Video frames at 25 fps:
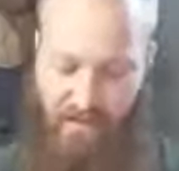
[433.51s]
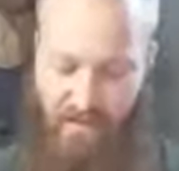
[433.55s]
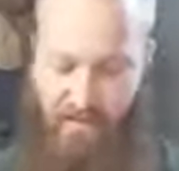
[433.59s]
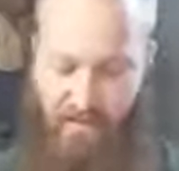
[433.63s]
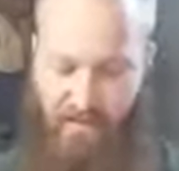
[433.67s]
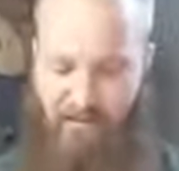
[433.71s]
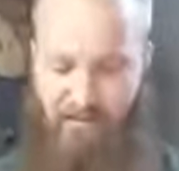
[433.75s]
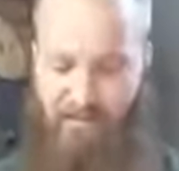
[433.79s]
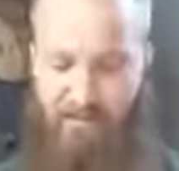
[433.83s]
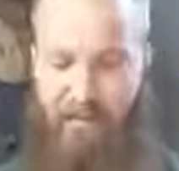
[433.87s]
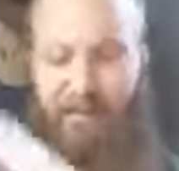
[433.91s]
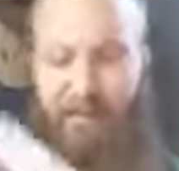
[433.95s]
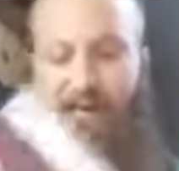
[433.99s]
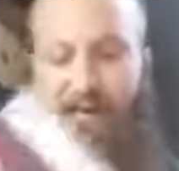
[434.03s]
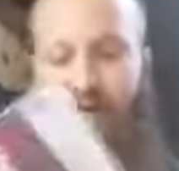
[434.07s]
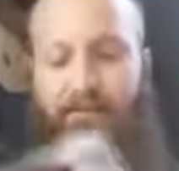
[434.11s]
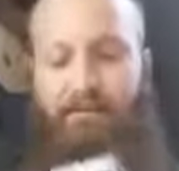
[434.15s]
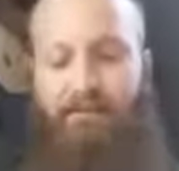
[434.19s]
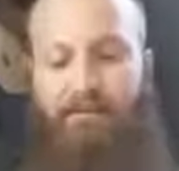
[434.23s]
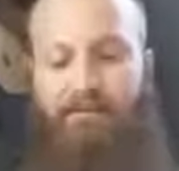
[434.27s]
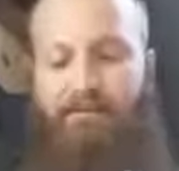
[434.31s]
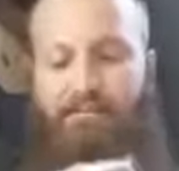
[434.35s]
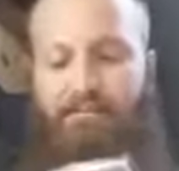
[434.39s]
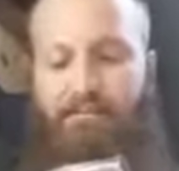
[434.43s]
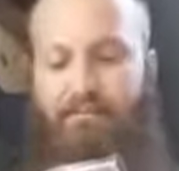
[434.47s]
But
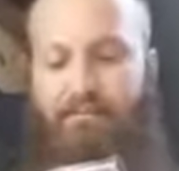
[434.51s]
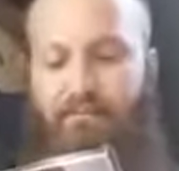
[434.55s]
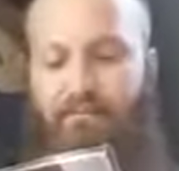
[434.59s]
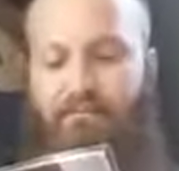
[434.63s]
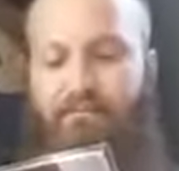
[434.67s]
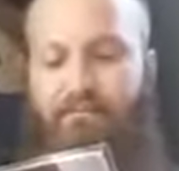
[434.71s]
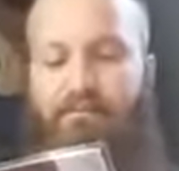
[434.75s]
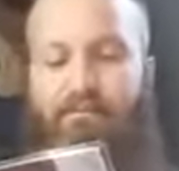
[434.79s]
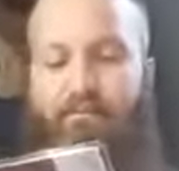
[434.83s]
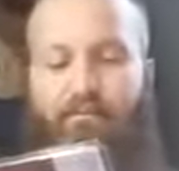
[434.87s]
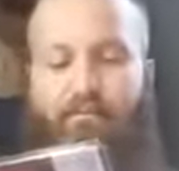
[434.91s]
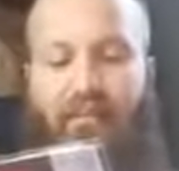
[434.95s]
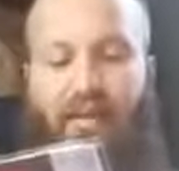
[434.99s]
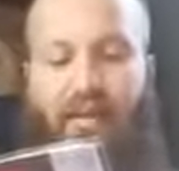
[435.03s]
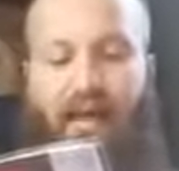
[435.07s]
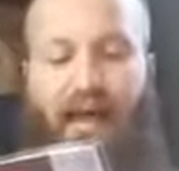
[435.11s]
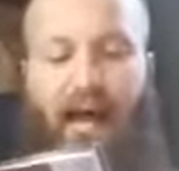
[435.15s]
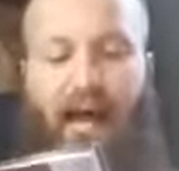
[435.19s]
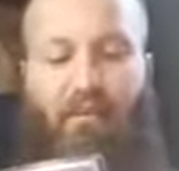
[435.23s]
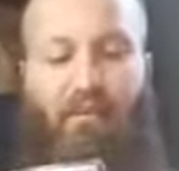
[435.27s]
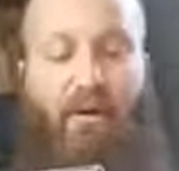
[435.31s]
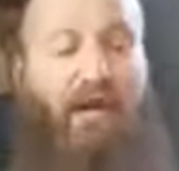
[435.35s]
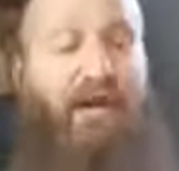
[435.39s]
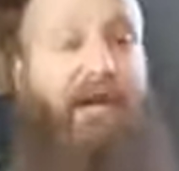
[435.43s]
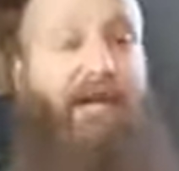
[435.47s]
I
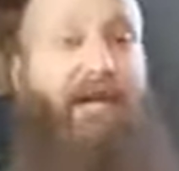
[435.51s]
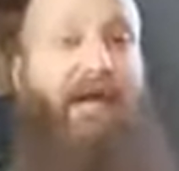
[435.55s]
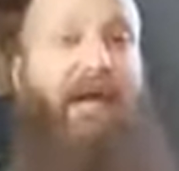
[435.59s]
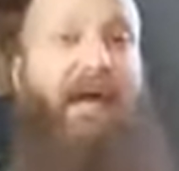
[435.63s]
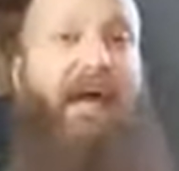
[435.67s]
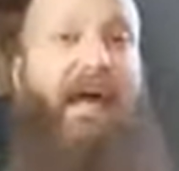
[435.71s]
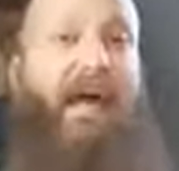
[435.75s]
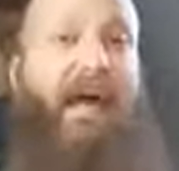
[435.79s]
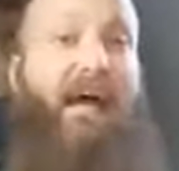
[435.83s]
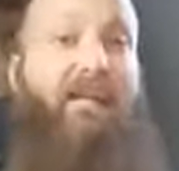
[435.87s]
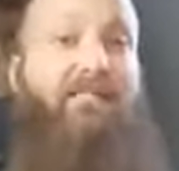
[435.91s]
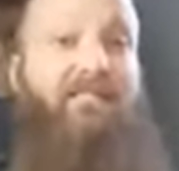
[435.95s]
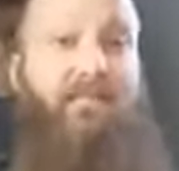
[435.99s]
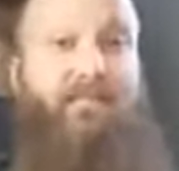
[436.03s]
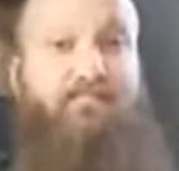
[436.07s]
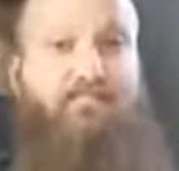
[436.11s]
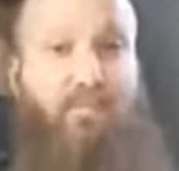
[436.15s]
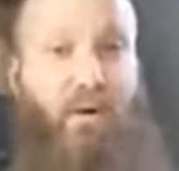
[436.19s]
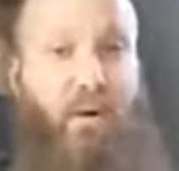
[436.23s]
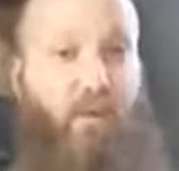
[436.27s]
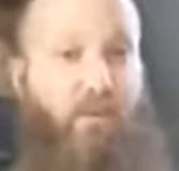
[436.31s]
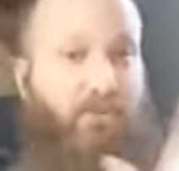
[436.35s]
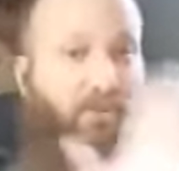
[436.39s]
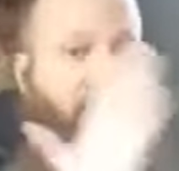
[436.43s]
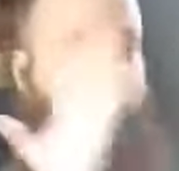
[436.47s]
wanted to have some
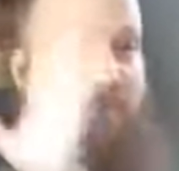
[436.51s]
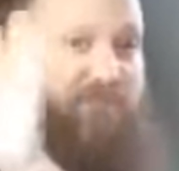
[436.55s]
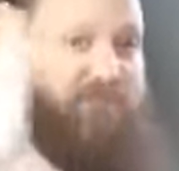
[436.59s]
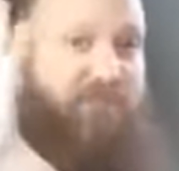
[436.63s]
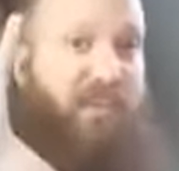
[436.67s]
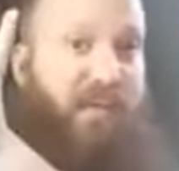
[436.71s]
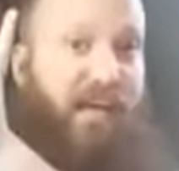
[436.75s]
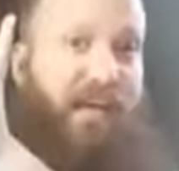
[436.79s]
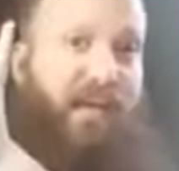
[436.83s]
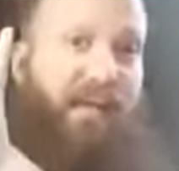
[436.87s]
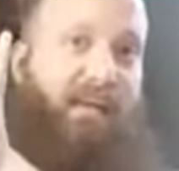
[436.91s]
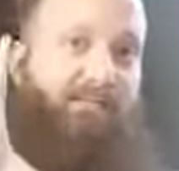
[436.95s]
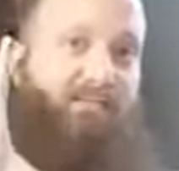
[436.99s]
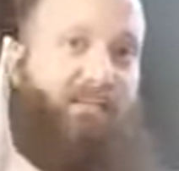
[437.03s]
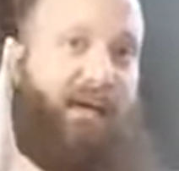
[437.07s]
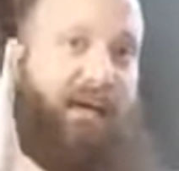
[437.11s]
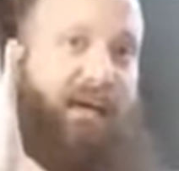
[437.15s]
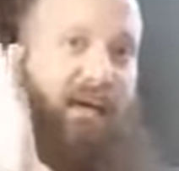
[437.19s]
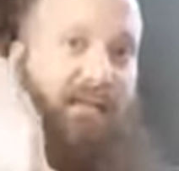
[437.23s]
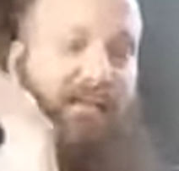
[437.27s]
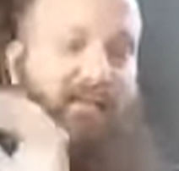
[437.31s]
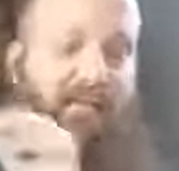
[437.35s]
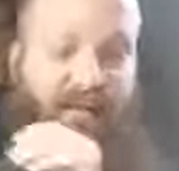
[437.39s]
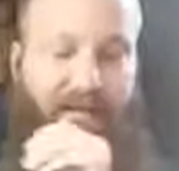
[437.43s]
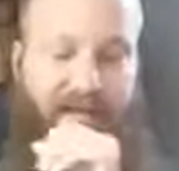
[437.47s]
posters to hang
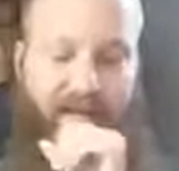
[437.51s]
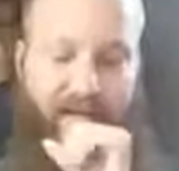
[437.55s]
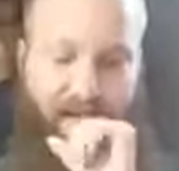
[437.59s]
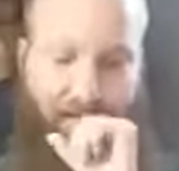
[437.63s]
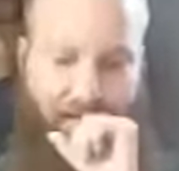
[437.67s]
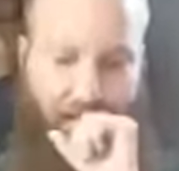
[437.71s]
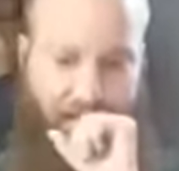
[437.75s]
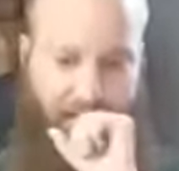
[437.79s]
back there.